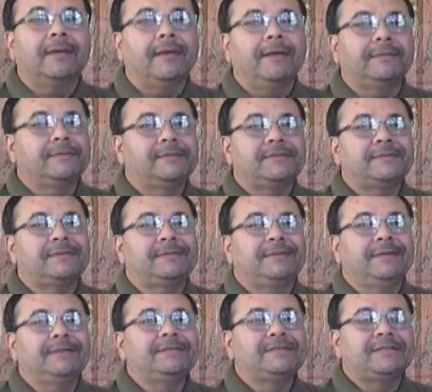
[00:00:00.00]
It's
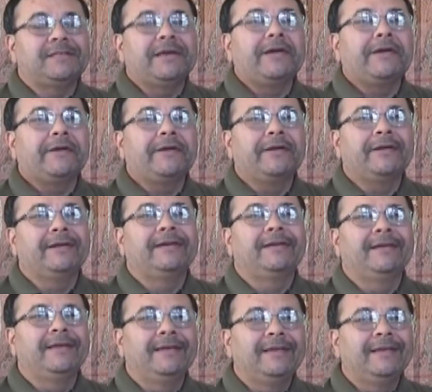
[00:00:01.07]
it's there,
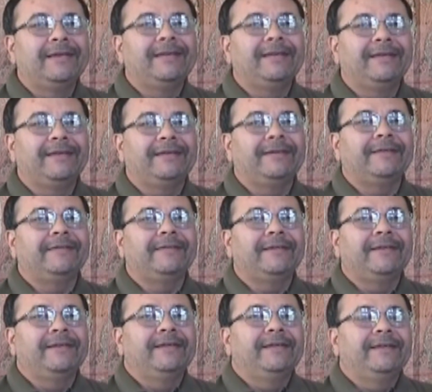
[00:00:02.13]
you know,
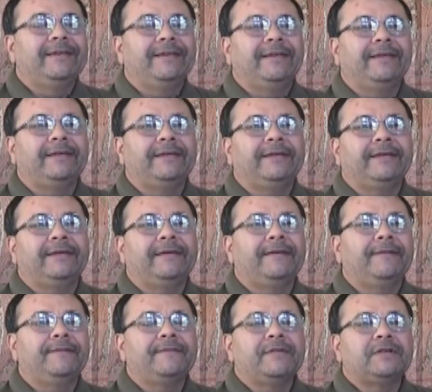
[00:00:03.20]
and uh,
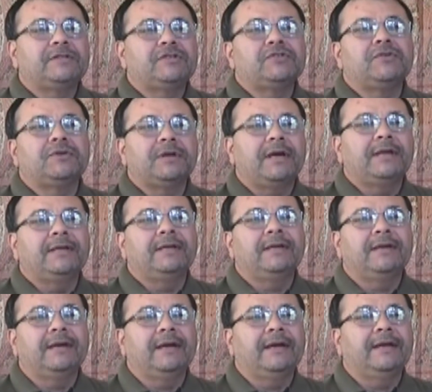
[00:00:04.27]
so I
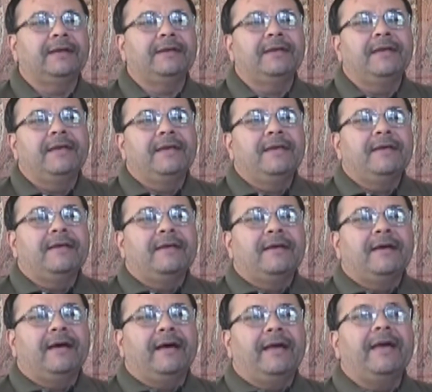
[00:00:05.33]
I
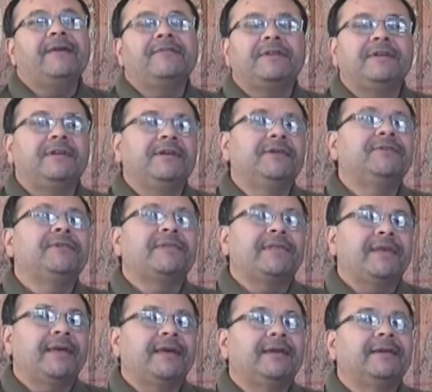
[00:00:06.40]
I have to deal with
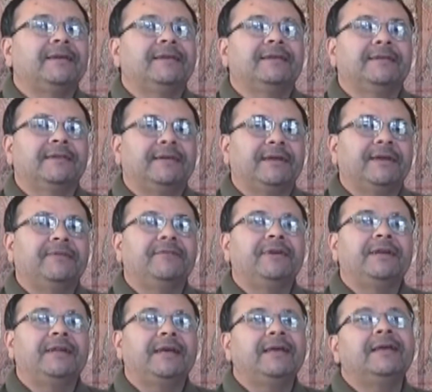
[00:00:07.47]
that every
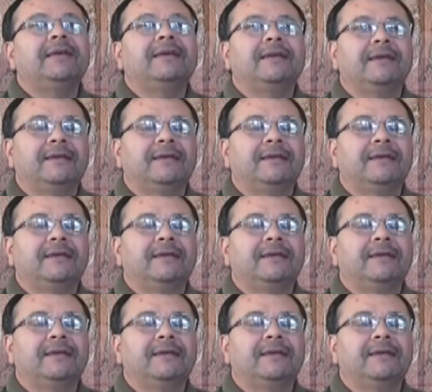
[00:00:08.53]
day.